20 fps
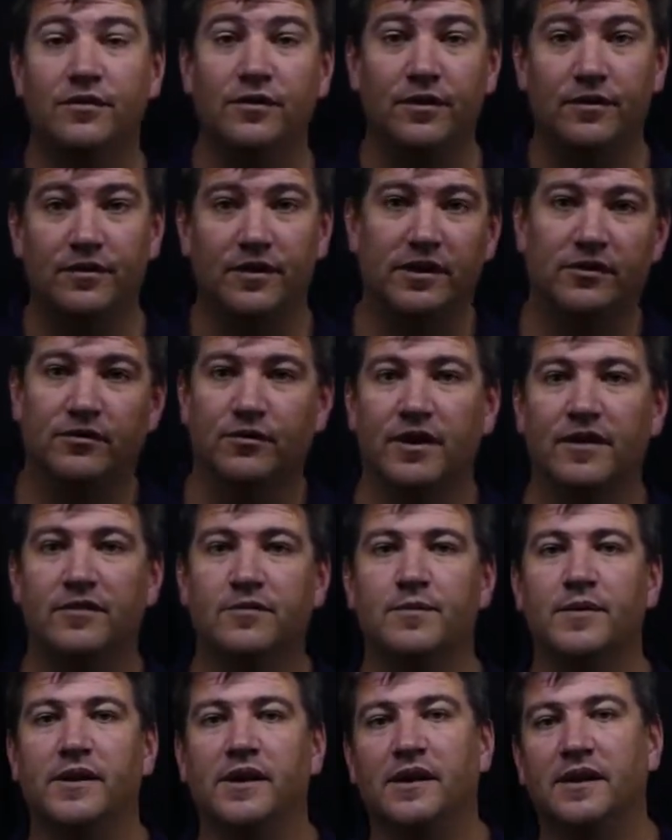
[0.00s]
using
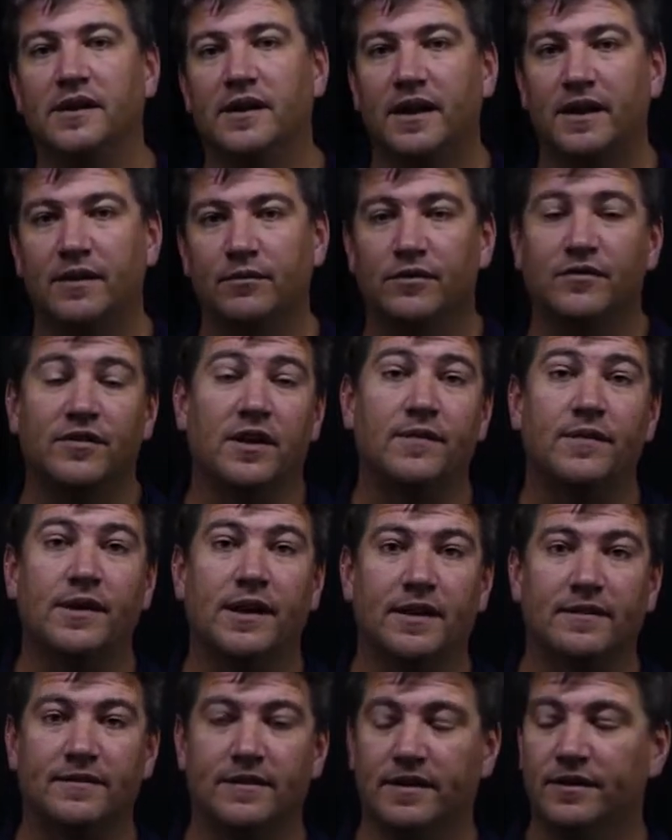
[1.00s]
transmitting and receiving
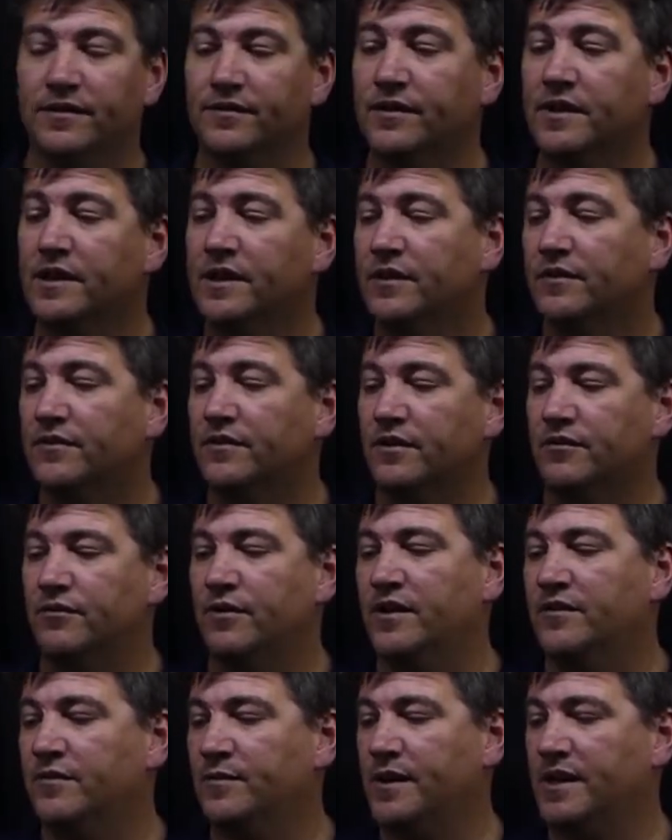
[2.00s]
antennas. So a
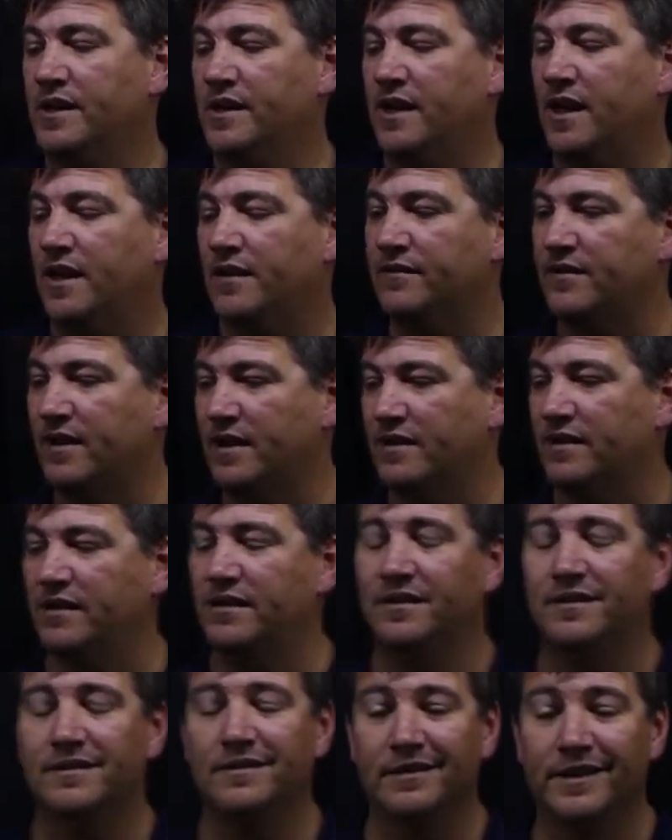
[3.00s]
transmitting antenna
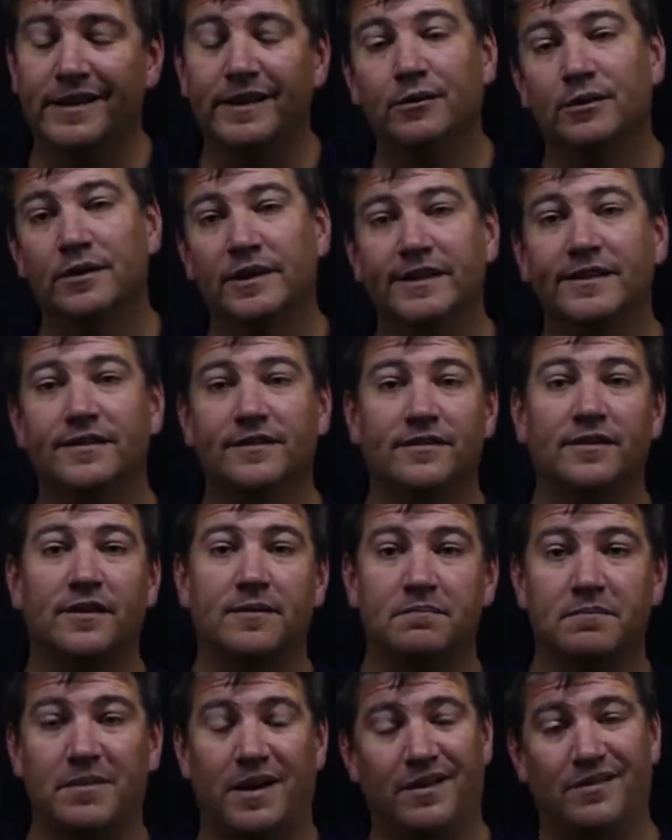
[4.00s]
is literally just a
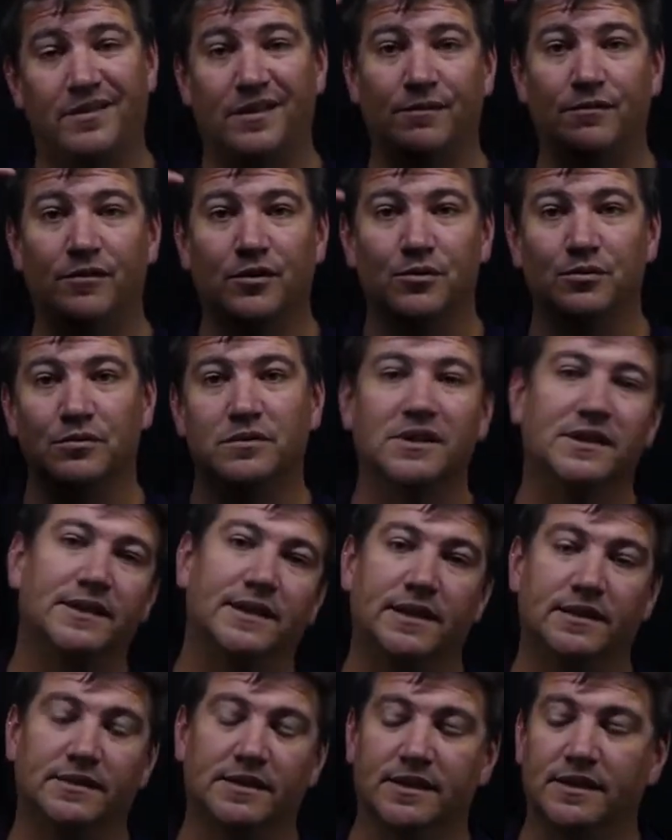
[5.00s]
massive tall
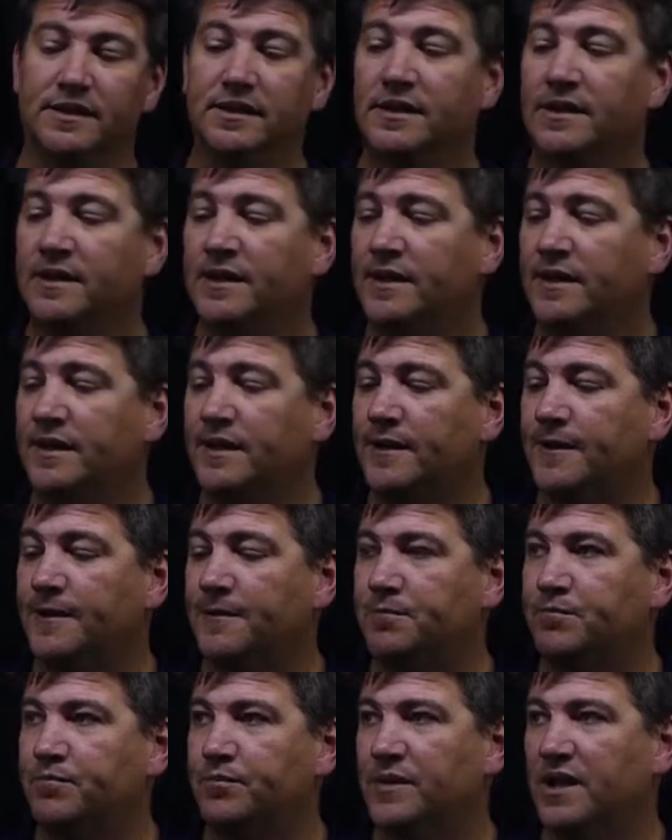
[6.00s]
conductor.
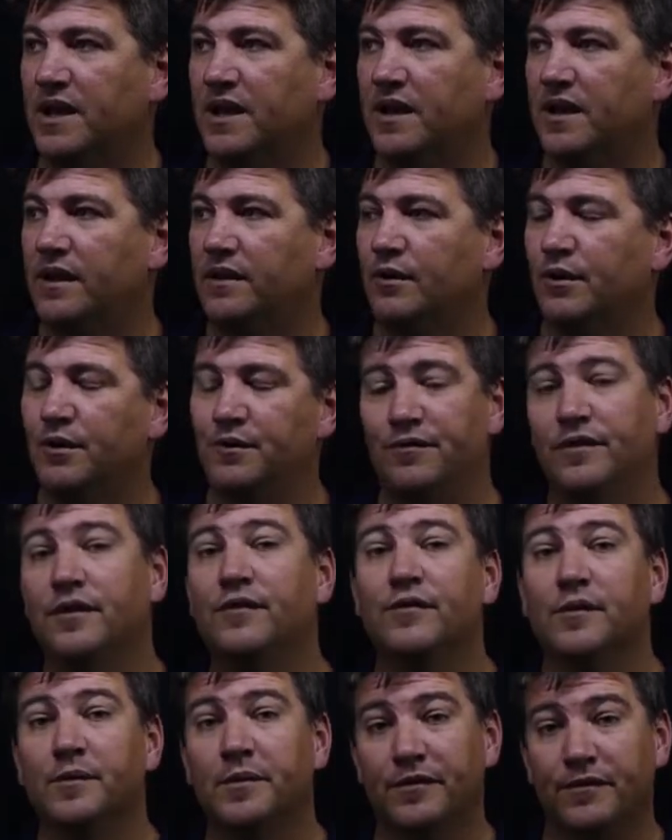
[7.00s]
And hopefully
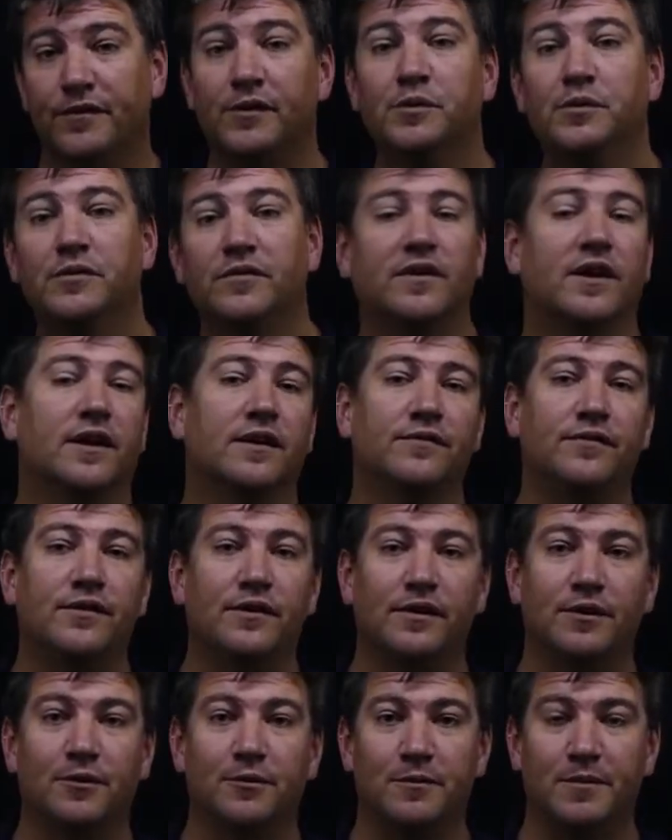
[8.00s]
from the field stuff, you
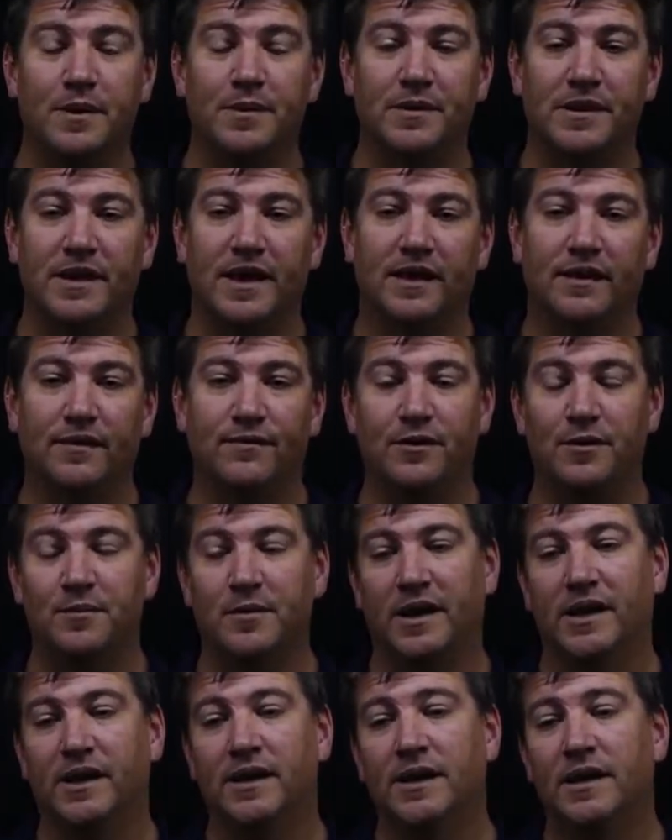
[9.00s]
can remember that if you
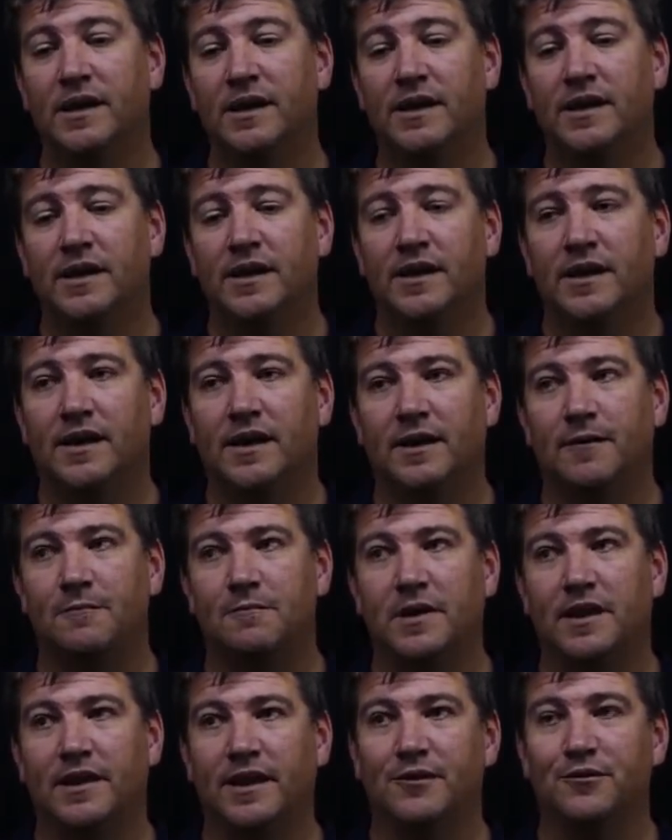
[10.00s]
make
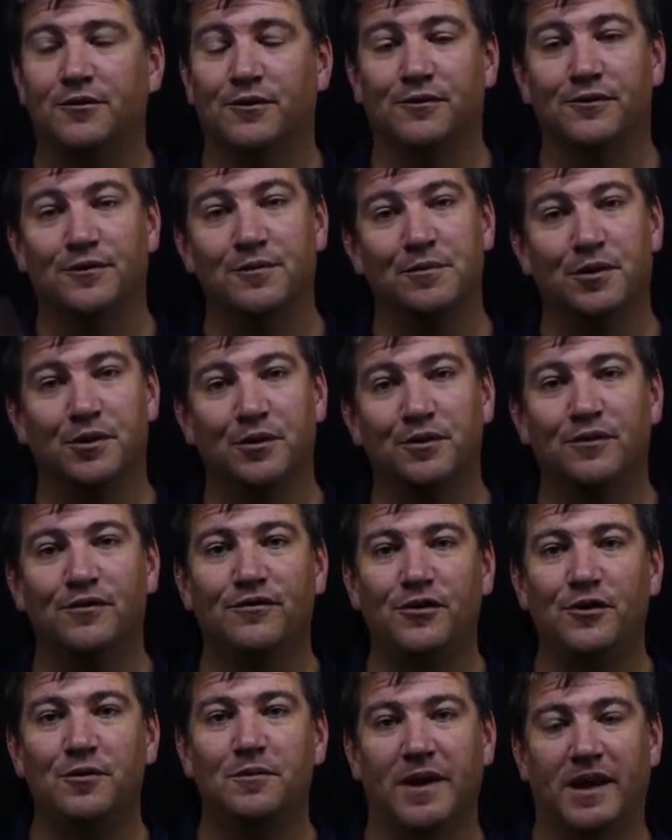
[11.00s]
electrons move,
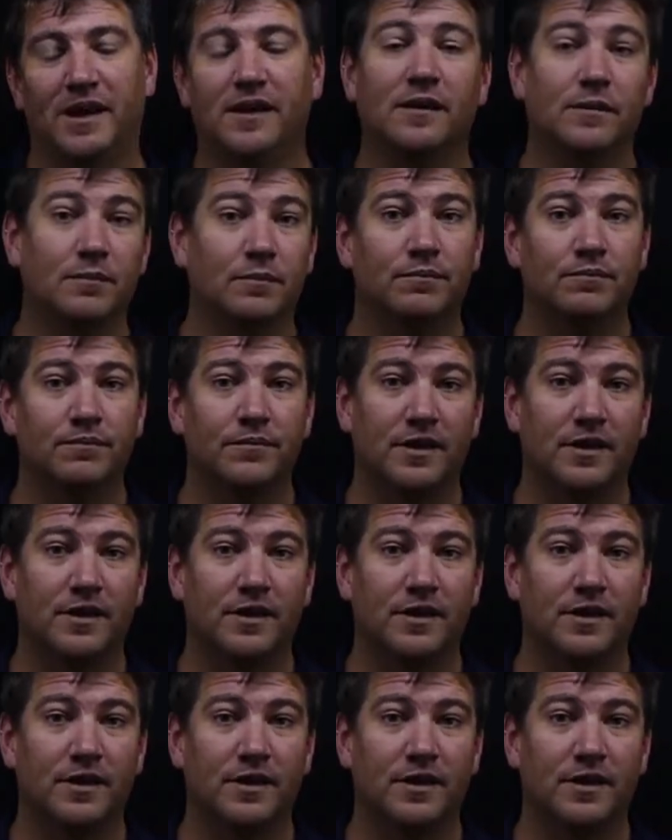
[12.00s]
you make an